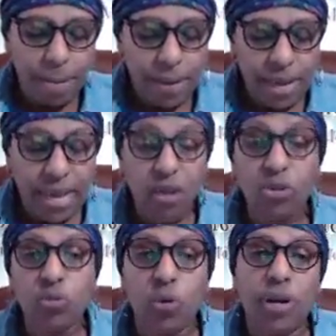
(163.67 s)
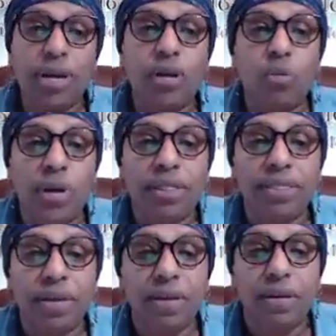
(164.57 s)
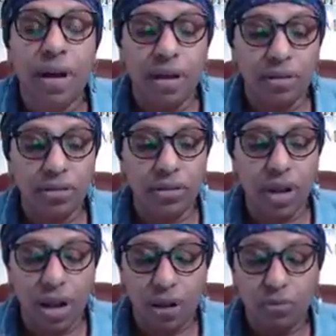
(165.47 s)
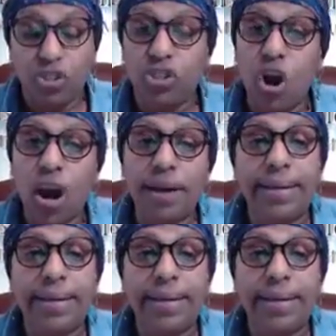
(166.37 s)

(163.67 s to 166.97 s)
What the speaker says: He was working with dark